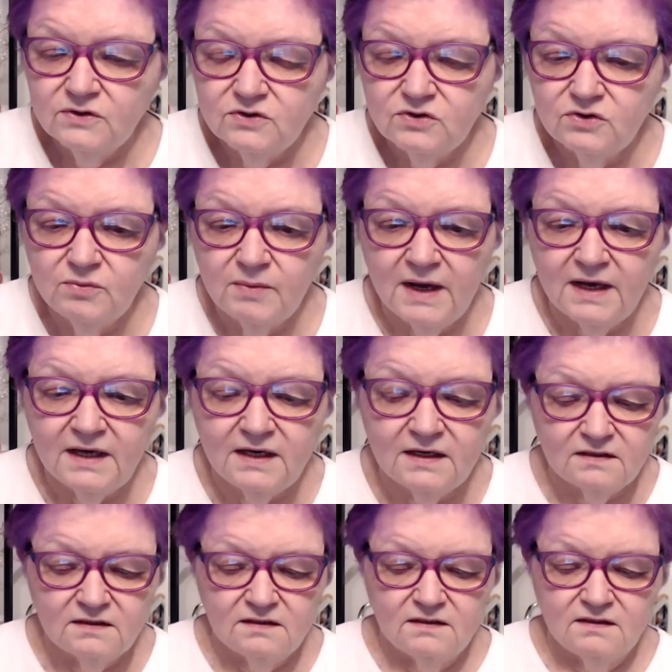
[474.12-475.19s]
to make
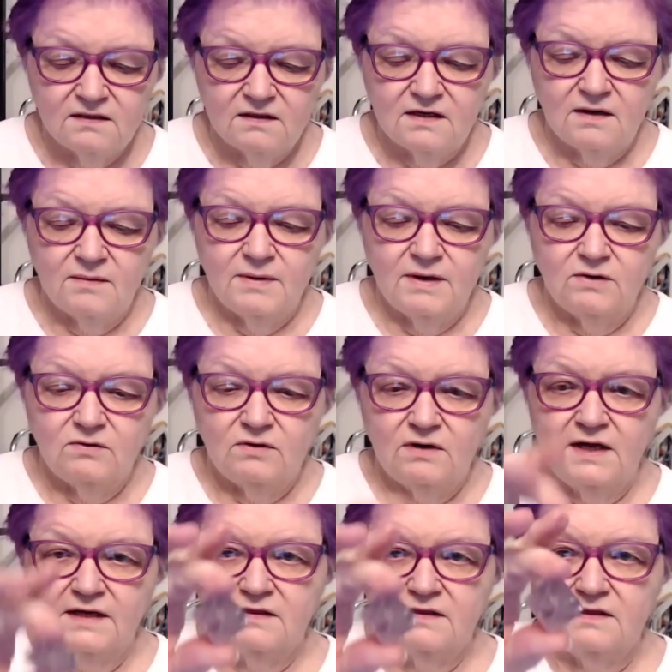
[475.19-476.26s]
it come out
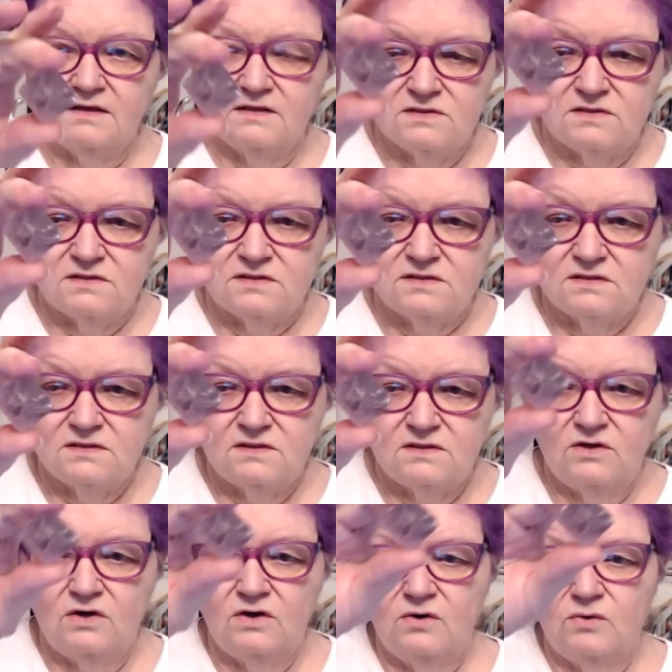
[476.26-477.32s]
like this,
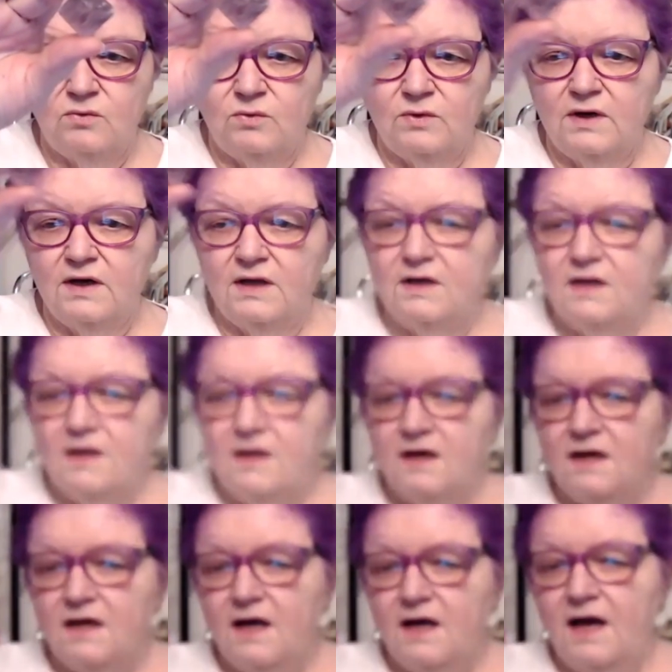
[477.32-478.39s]
you know, and
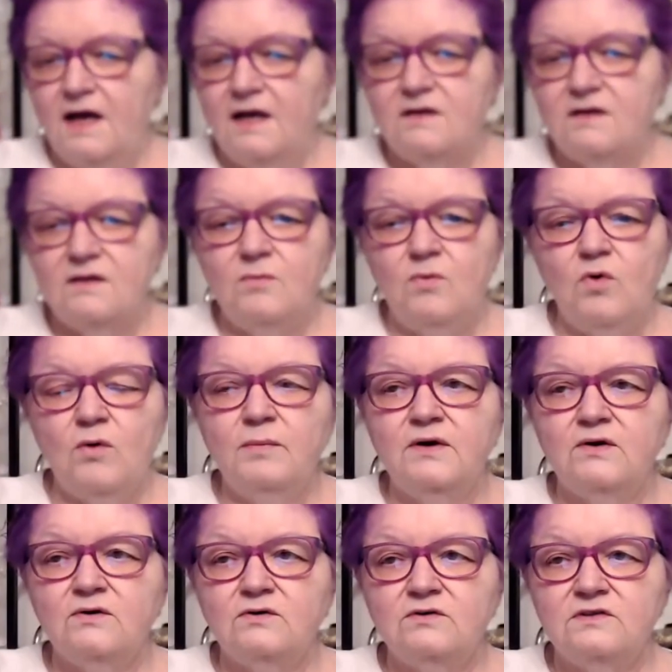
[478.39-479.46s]
and the more
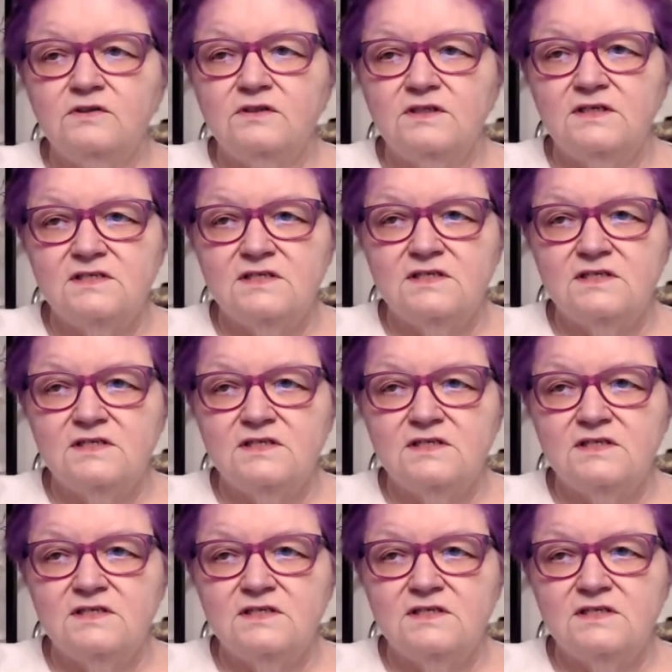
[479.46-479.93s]
minerals and things